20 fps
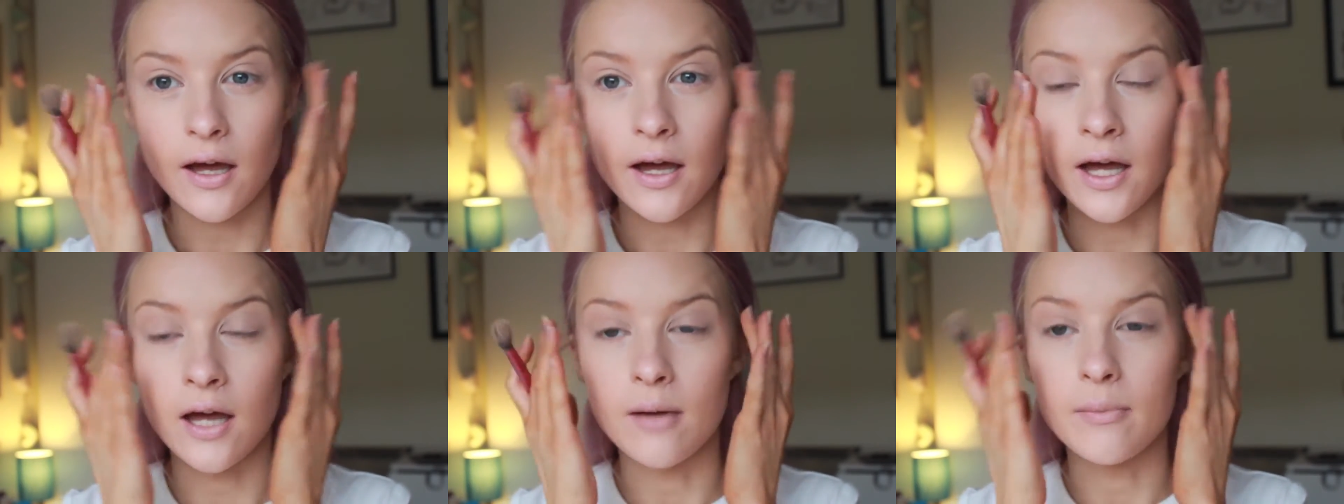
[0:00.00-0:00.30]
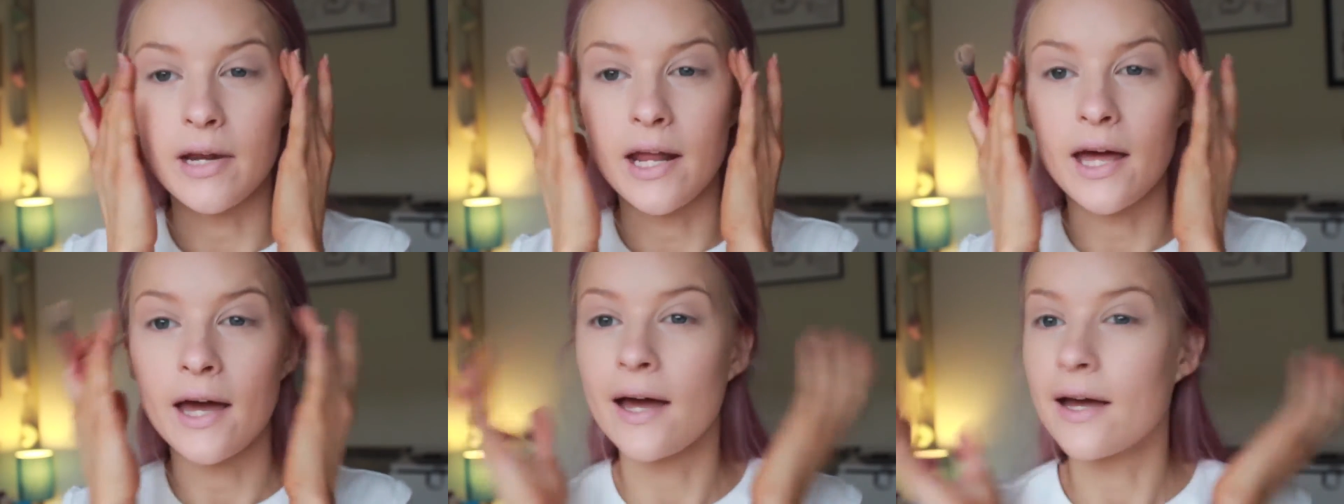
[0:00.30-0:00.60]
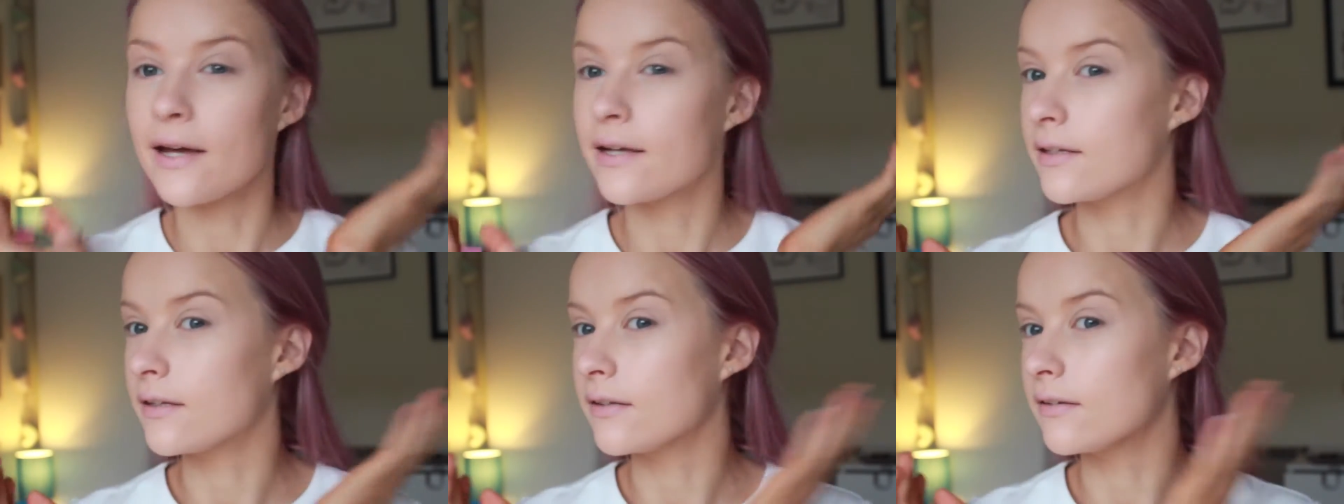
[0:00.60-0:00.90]
um, and
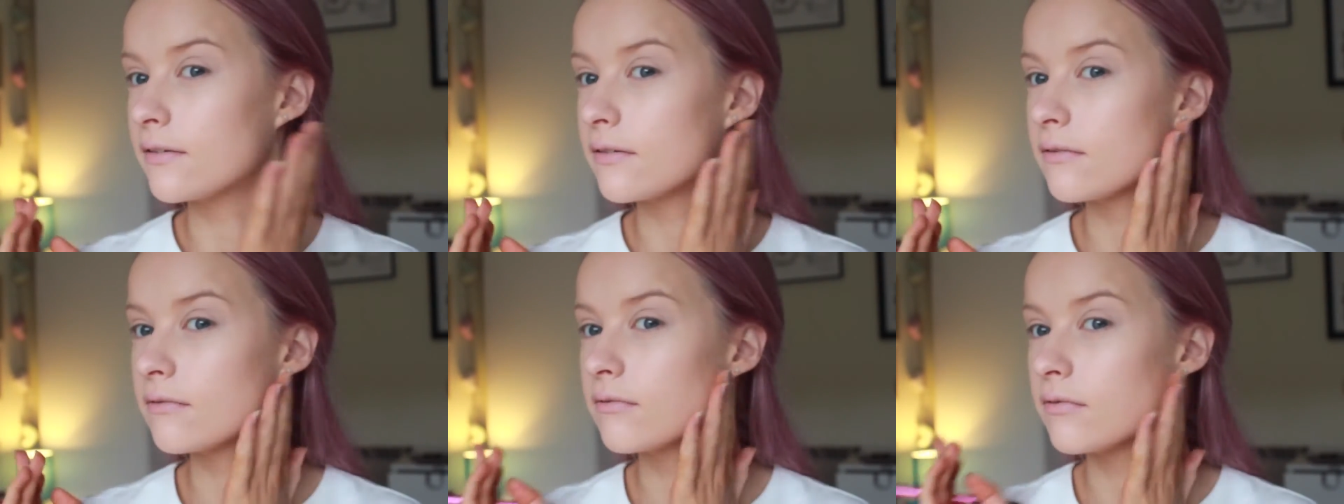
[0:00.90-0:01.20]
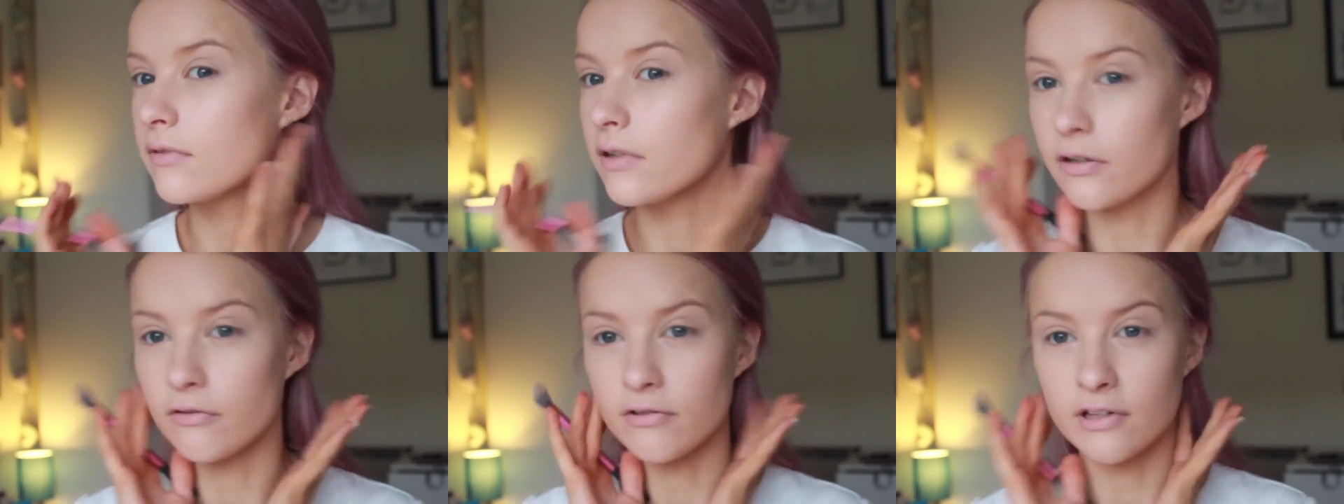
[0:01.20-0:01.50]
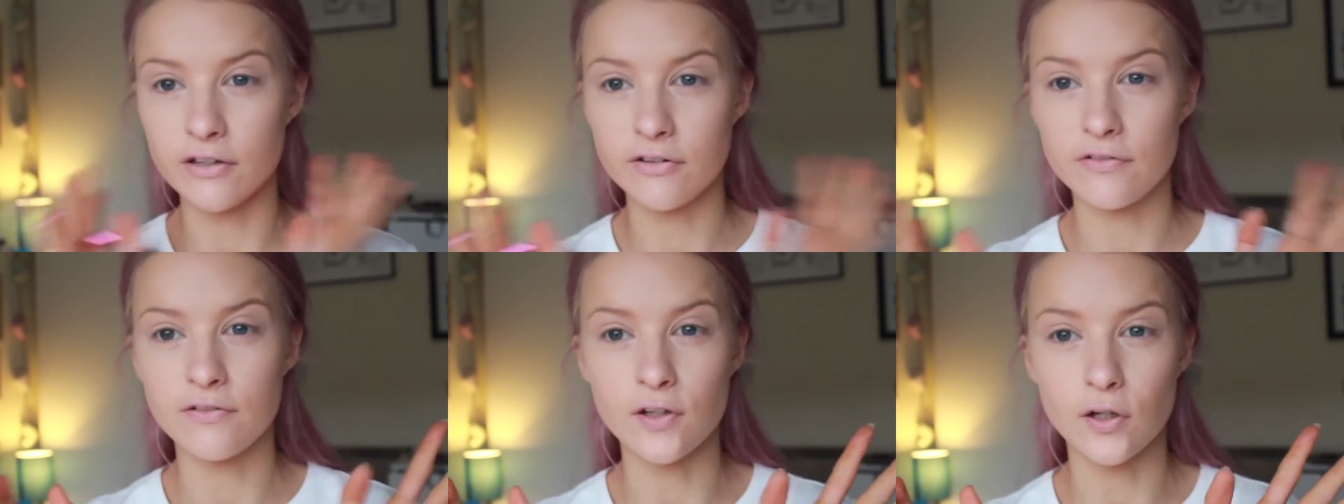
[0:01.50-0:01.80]
eyes, and a
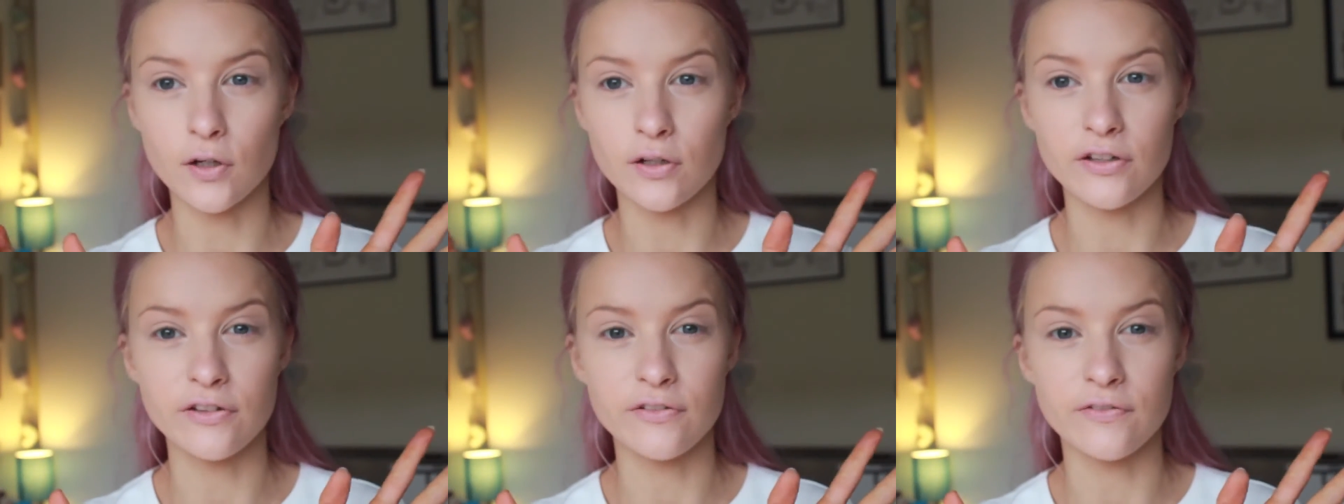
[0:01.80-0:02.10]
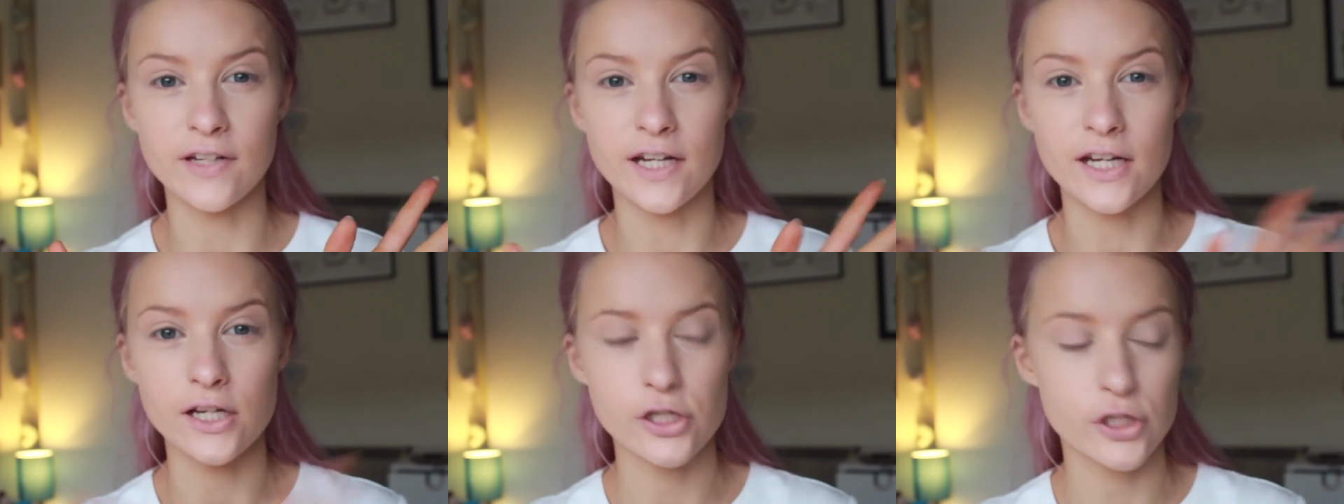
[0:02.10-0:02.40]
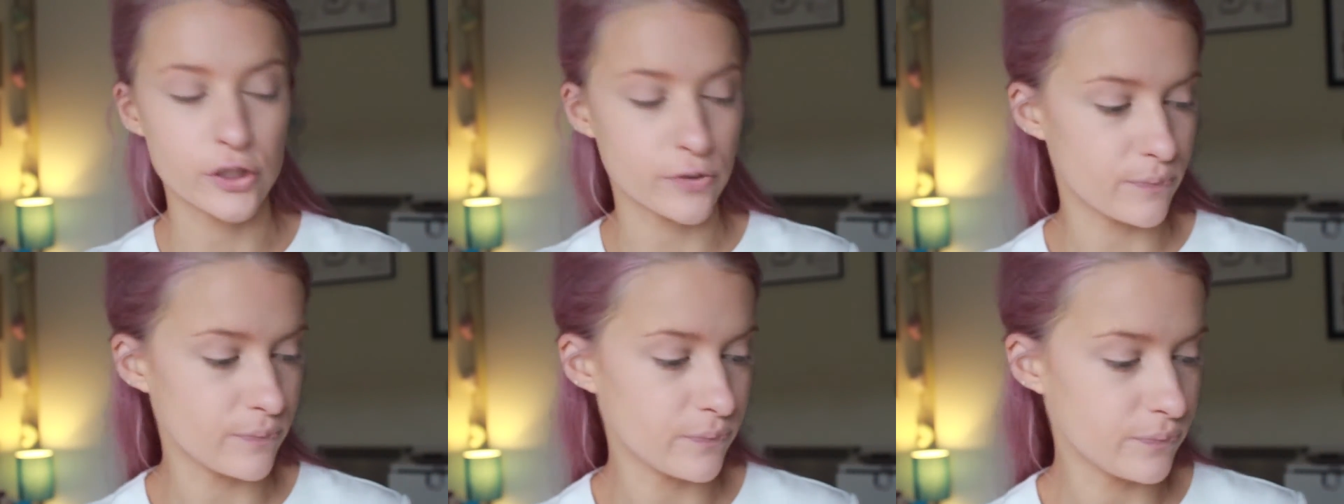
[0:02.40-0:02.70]
really flawless
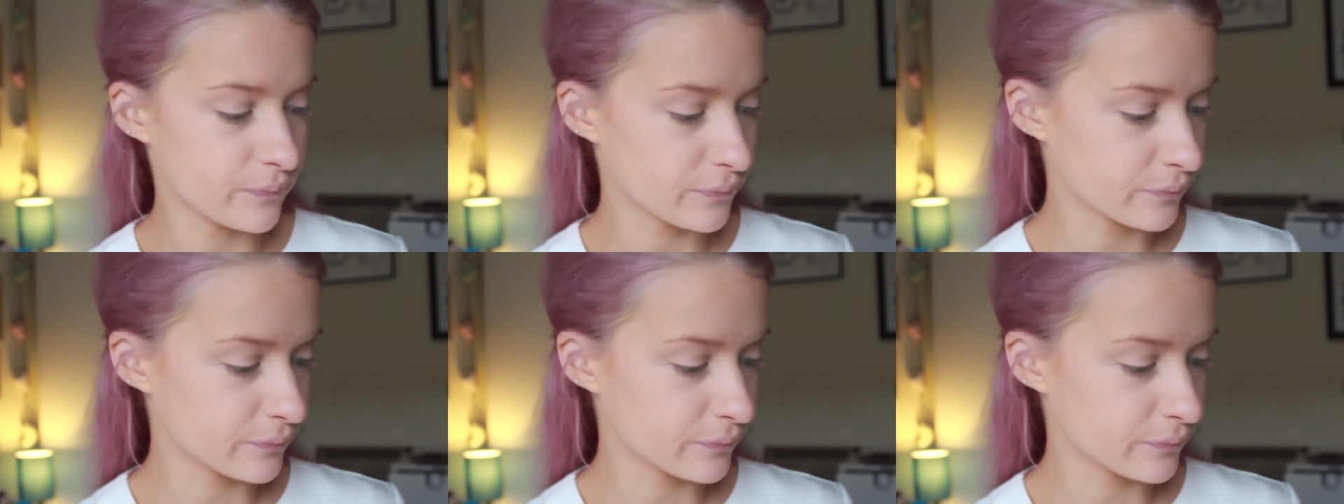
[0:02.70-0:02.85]
finish.